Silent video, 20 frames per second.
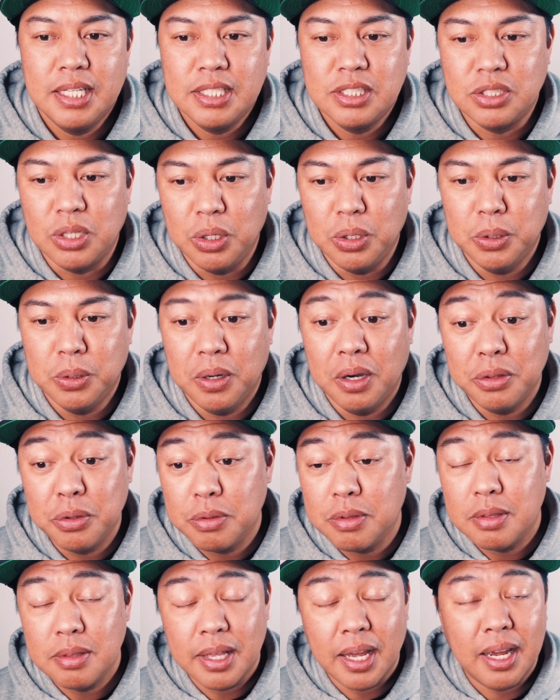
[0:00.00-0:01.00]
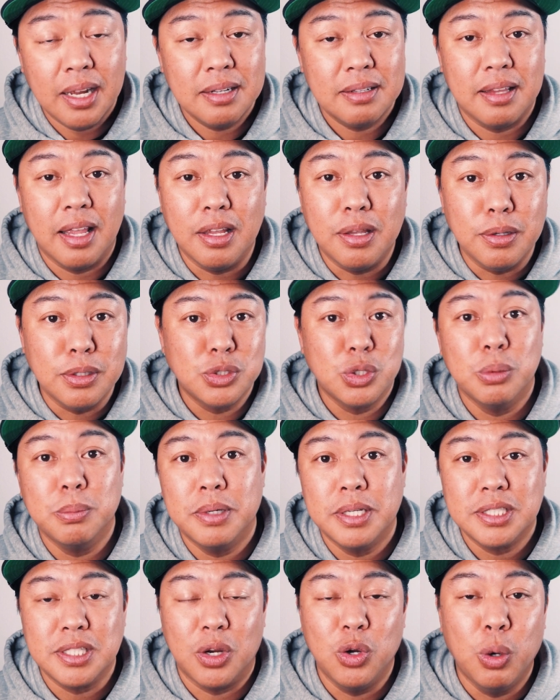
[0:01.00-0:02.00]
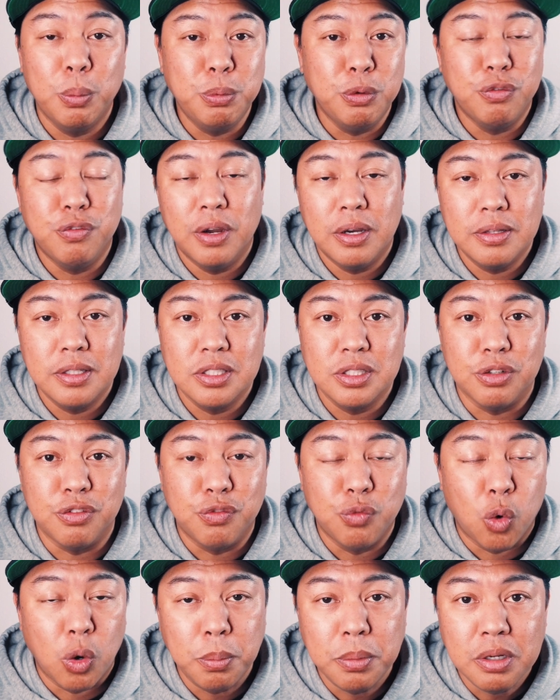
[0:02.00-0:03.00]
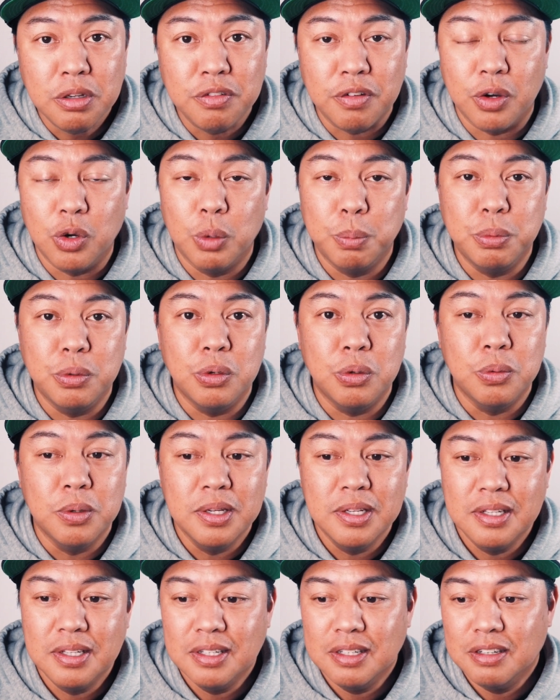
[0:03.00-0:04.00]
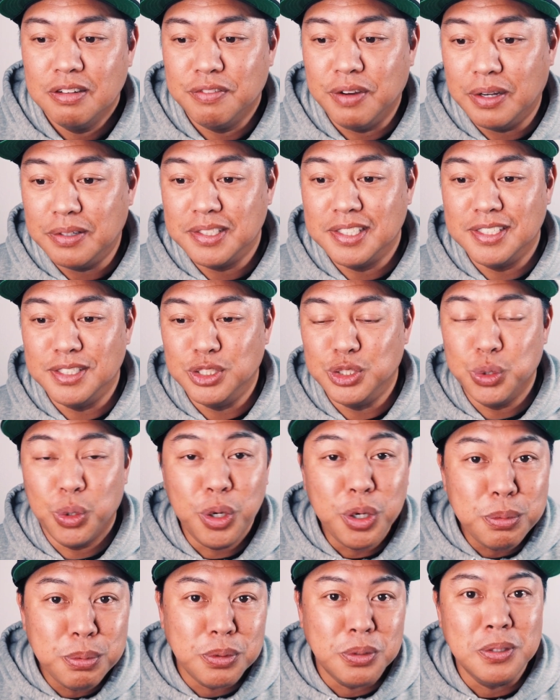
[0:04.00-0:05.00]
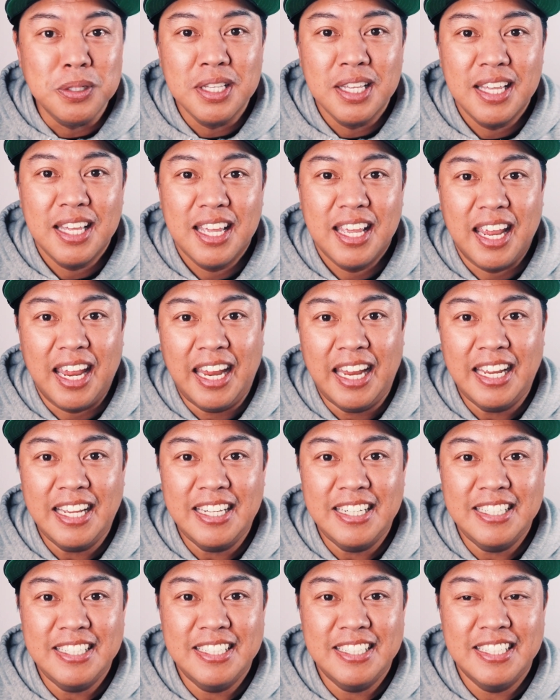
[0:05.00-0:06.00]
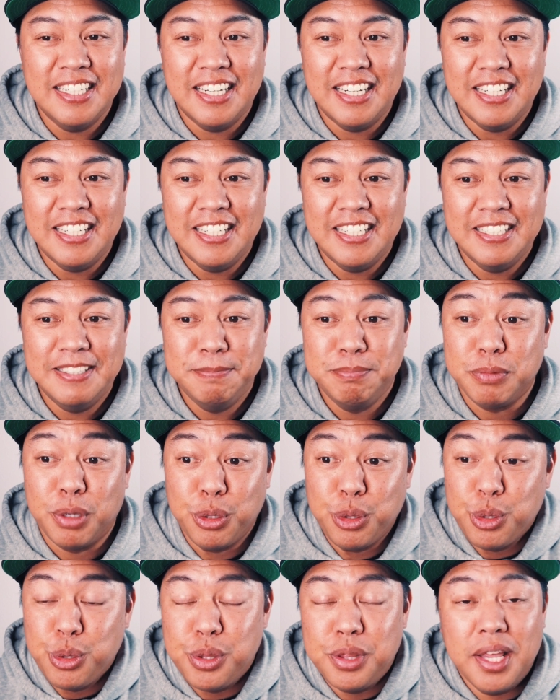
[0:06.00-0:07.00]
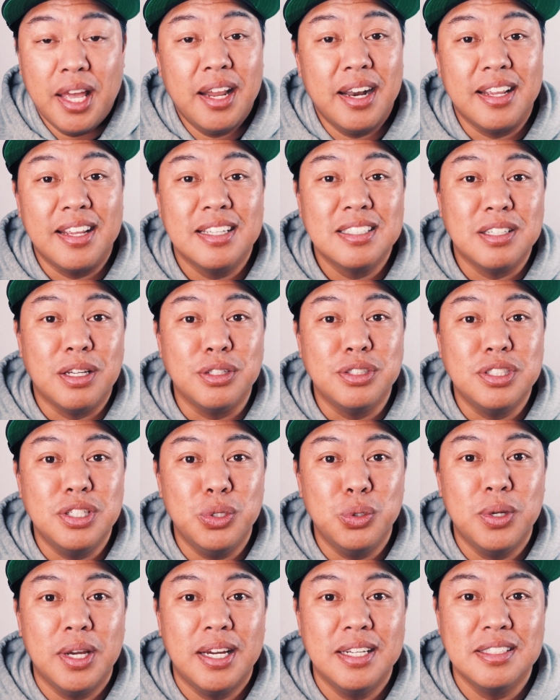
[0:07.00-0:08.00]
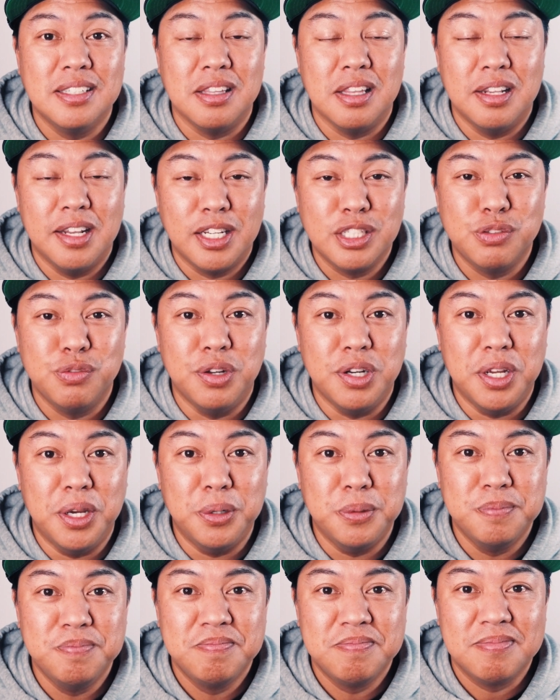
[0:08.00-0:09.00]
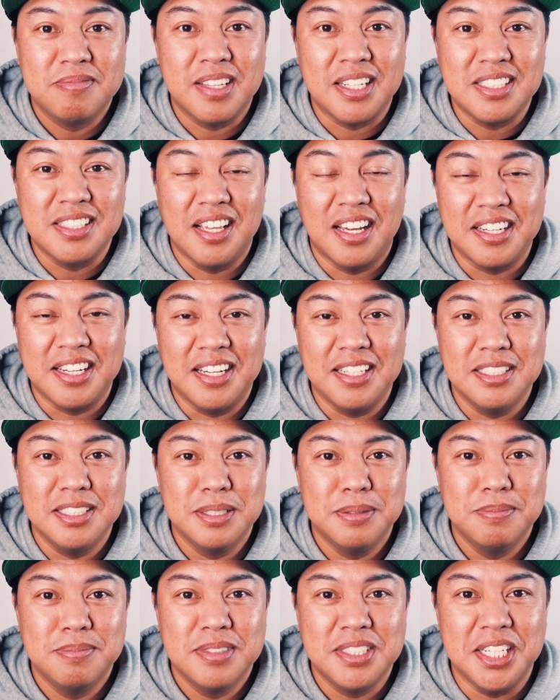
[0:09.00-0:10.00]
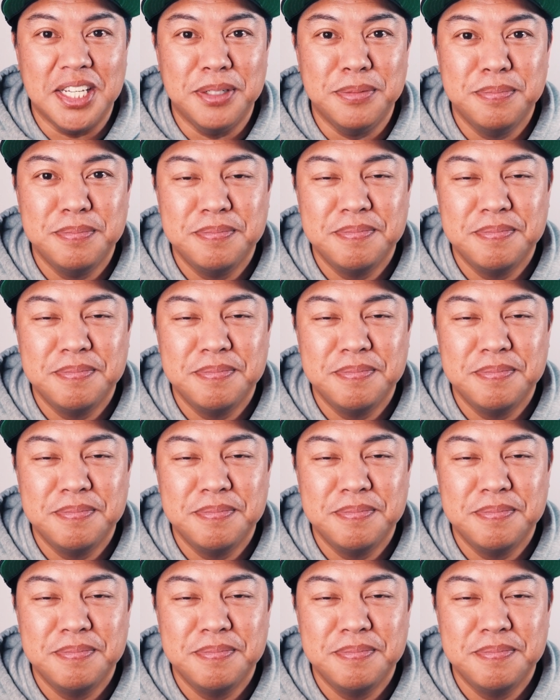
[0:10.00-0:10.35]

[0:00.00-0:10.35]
So other than that, thank you so much. I hope you found this informative. I hope you found it enjoyable. And other than that, I guess I'll see you guys in the next video. Thanks a lot, guys. See ya.